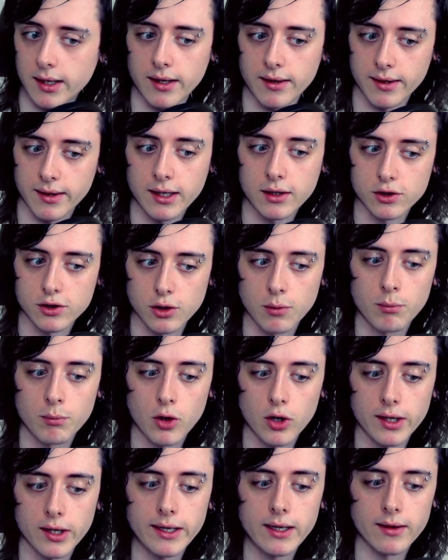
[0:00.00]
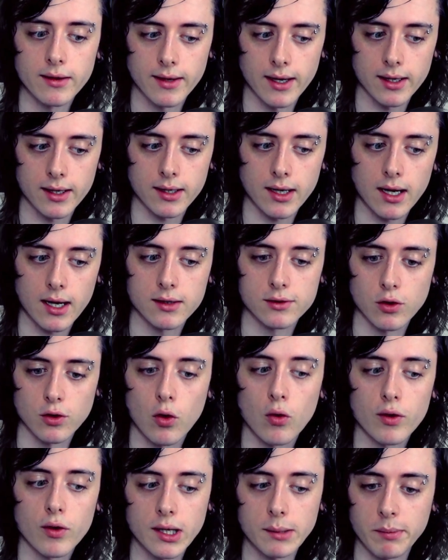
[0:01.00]
I think somebody that has
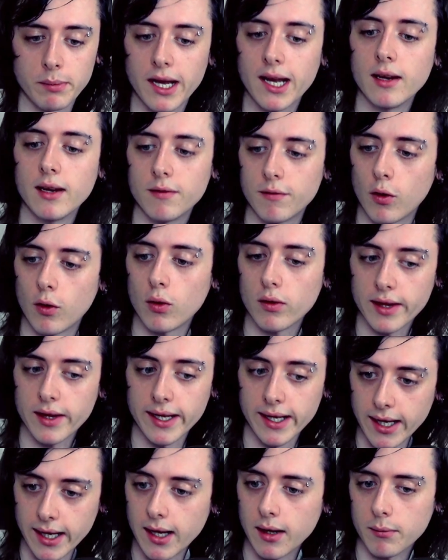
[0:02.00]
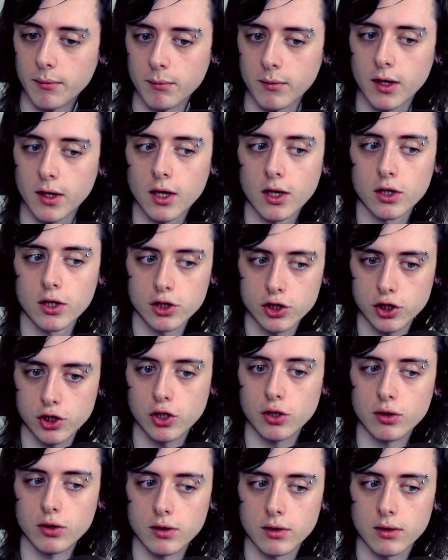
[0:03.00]
already paid for the game
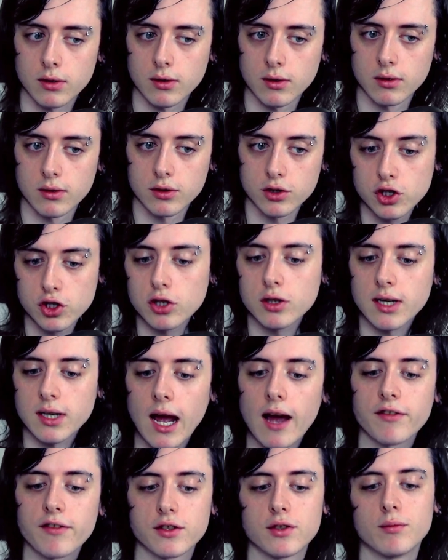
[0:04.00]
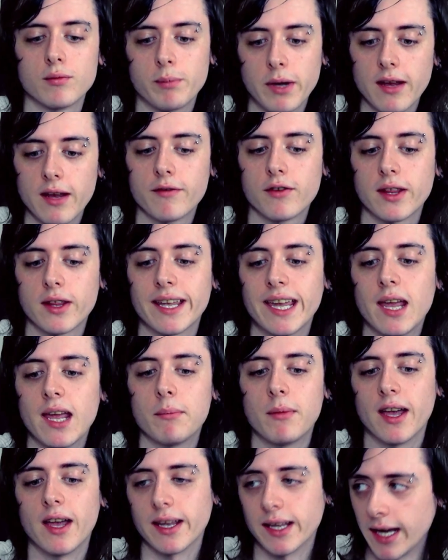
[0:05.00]
shouldn't have to pay for the
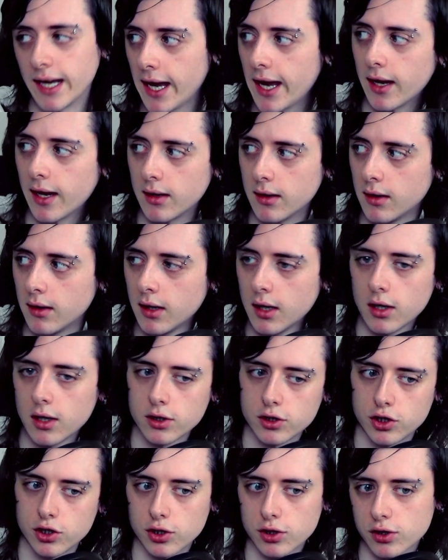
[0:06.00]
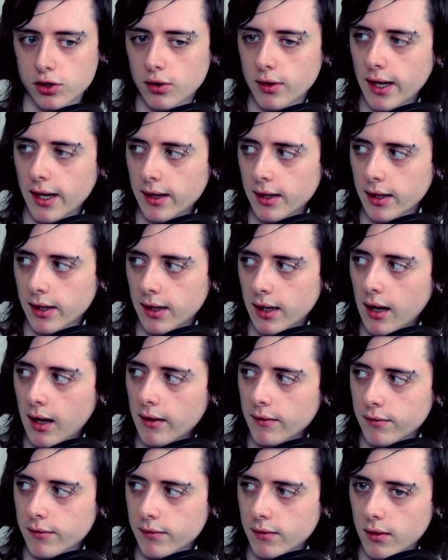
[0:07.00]
game again just so that they can
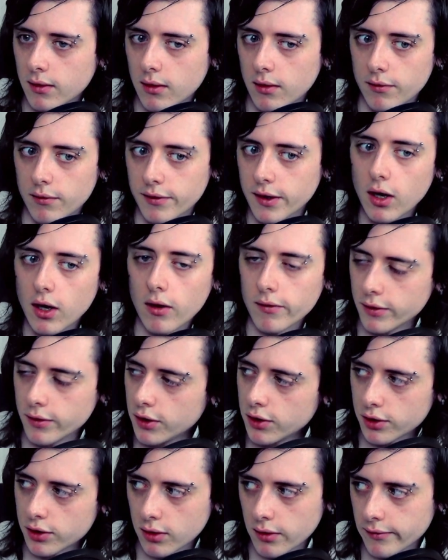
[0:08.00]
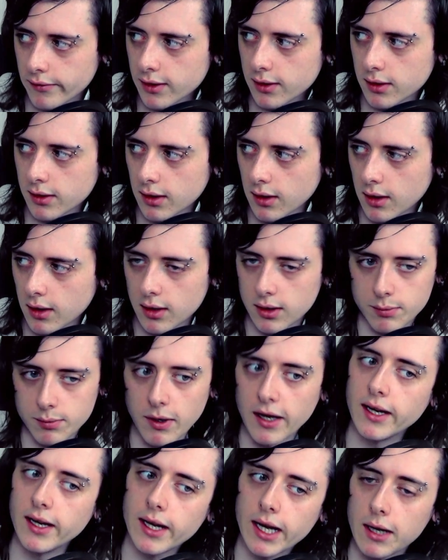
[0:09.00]
have a VR version of it. There's
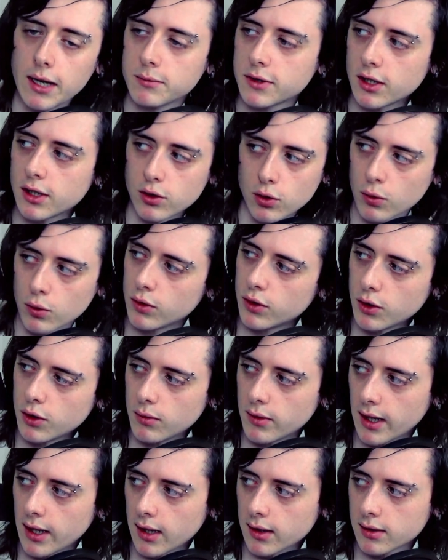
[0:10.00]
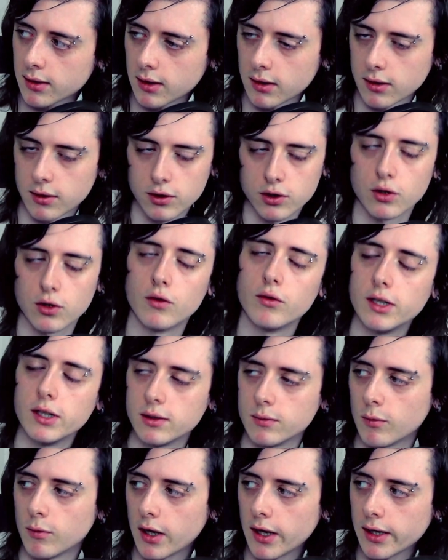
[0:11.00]
plenty of games that don't do that. There's no
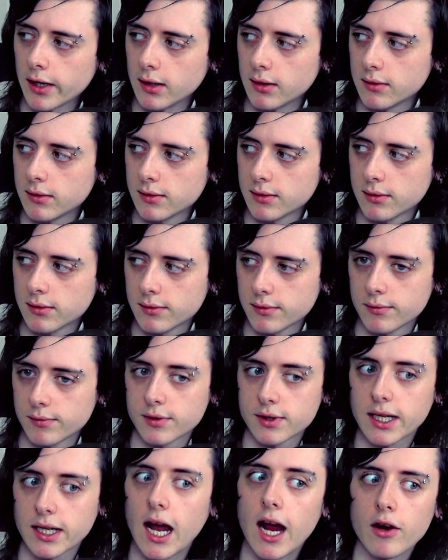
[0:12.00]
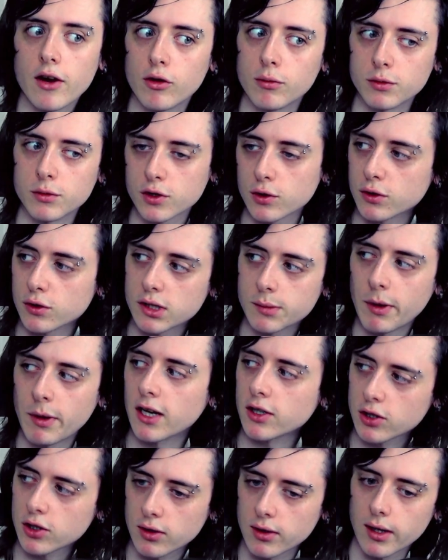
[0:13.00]
reason why Skyrim is so
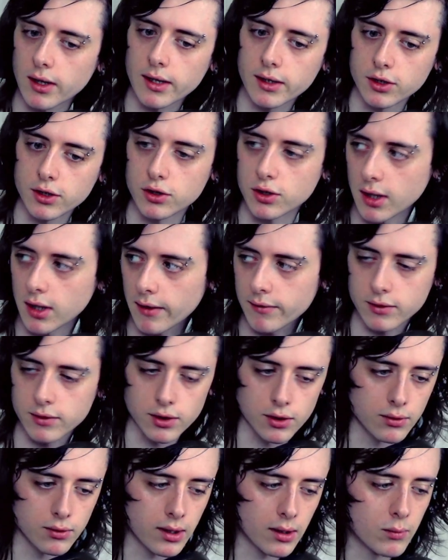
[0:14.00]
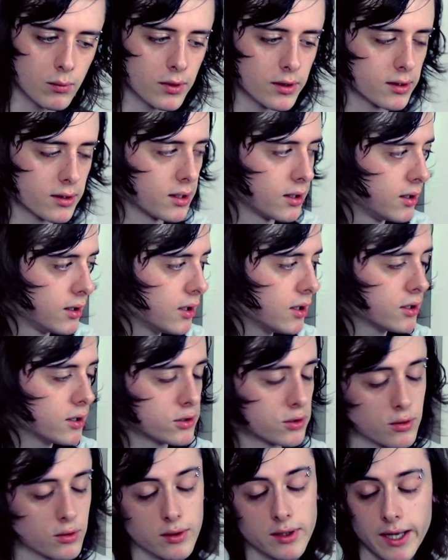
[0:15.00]
special that you should have to do that with.
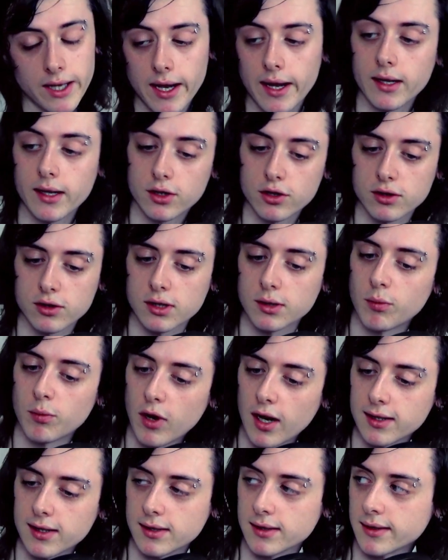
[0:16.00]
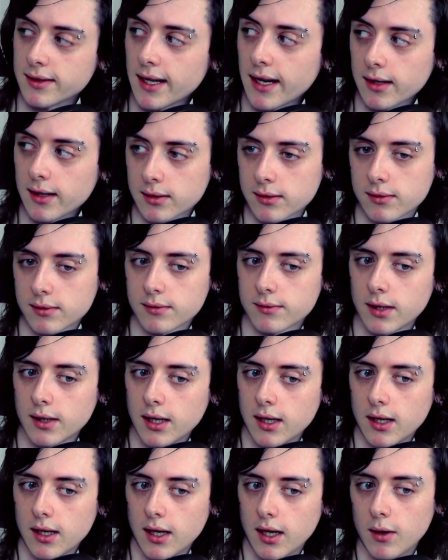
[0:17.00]
So yeah, it doesn't surprise us that
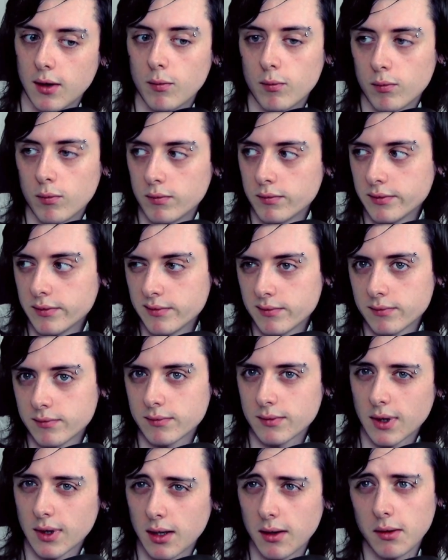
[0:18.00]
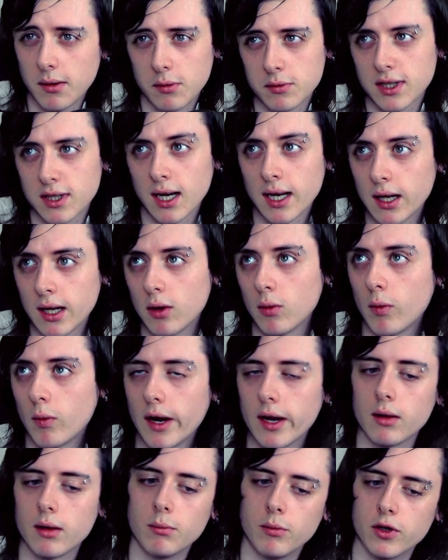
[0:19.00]
it was a little
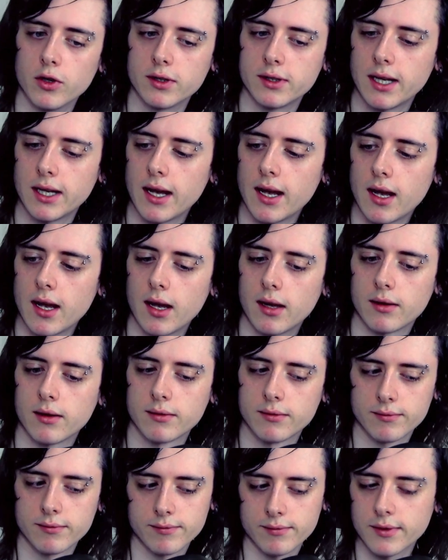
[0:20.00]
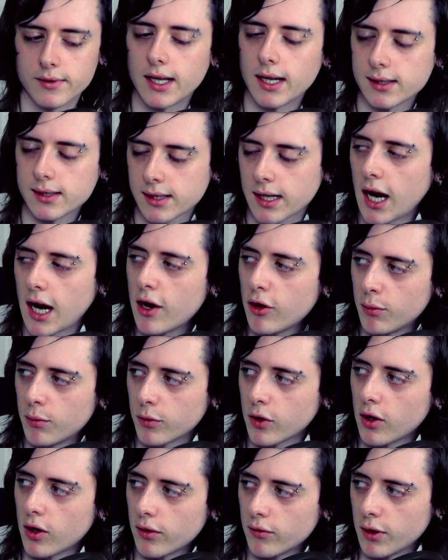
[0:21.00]
while, but that
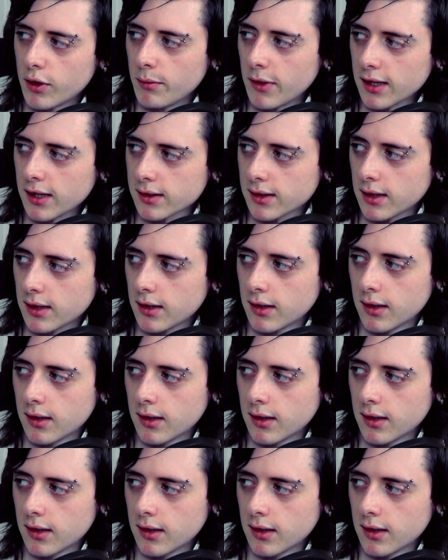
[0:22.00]
Skyrim got a remaster.